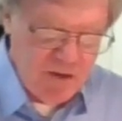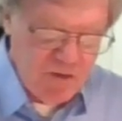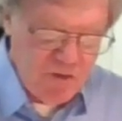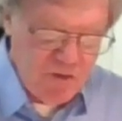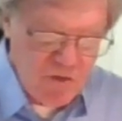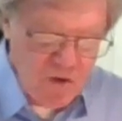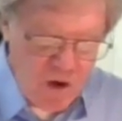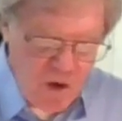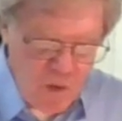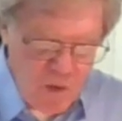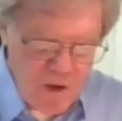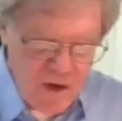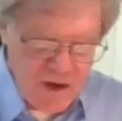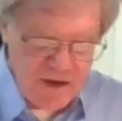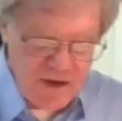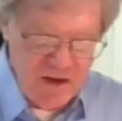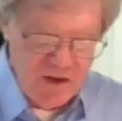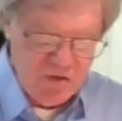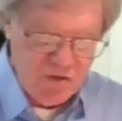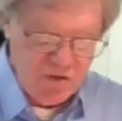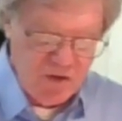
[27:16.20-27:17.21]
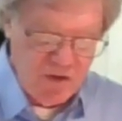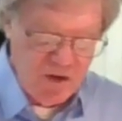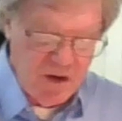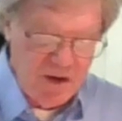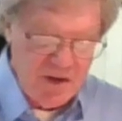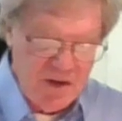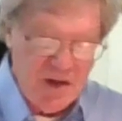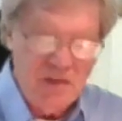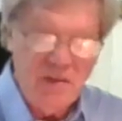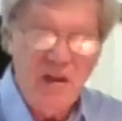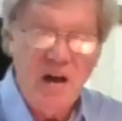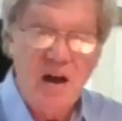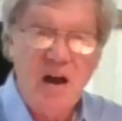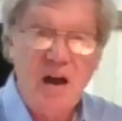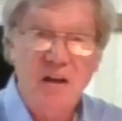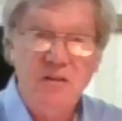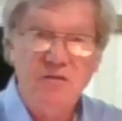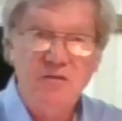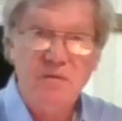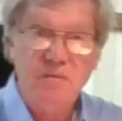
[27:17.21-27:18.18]
No one is good in the
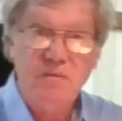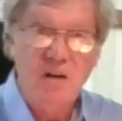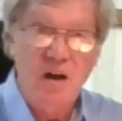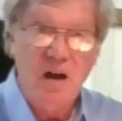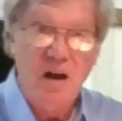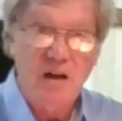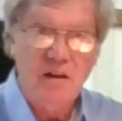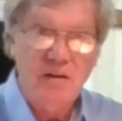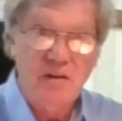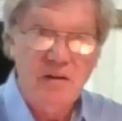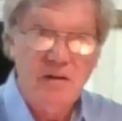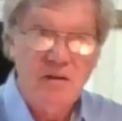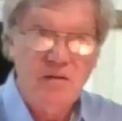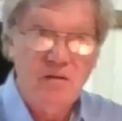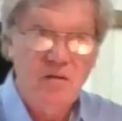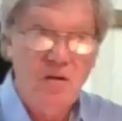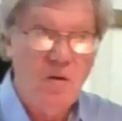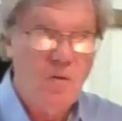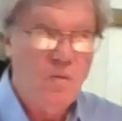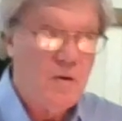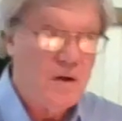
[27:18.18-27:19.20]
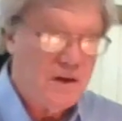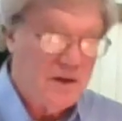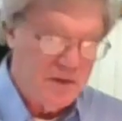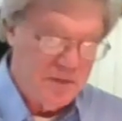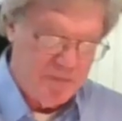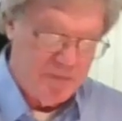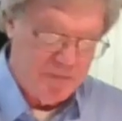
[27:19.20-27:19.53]
eyes of God. No one.